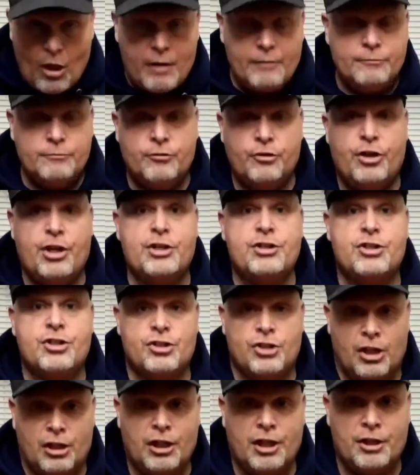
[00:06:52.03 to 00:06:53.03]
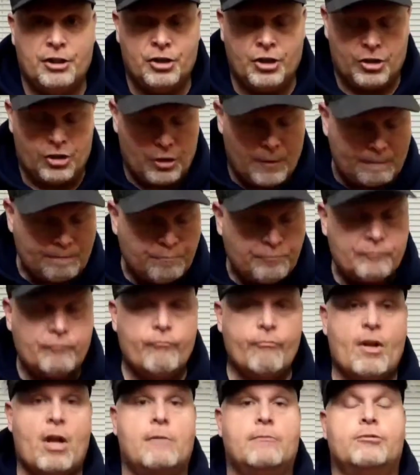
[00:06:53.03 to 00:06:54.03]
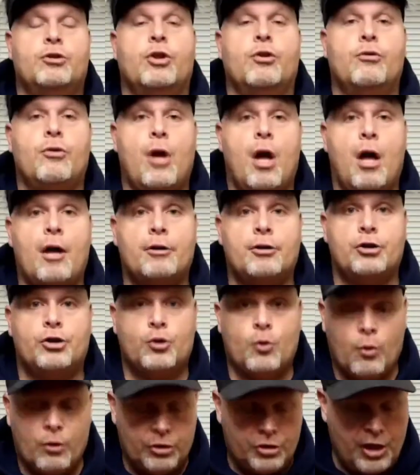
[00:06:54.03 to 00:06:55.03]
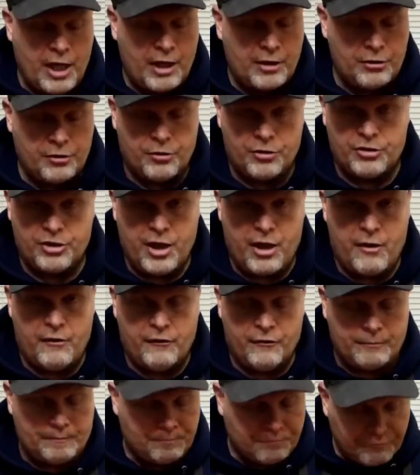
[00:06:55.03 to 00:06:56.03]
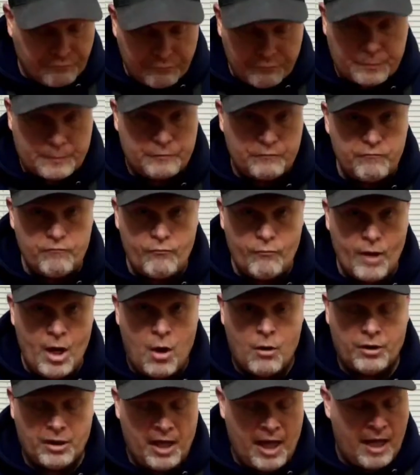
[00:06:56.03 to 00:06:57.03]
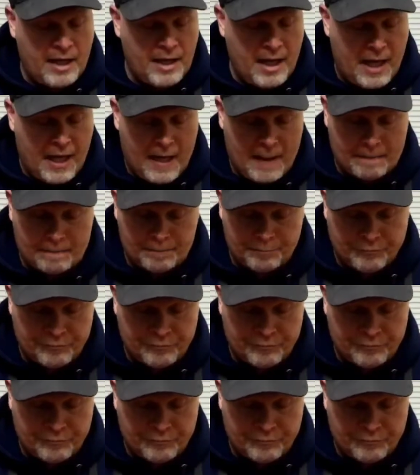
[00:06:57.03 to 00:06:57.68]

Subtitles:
This is delicious. Do not shortchange yourself on a canned ham.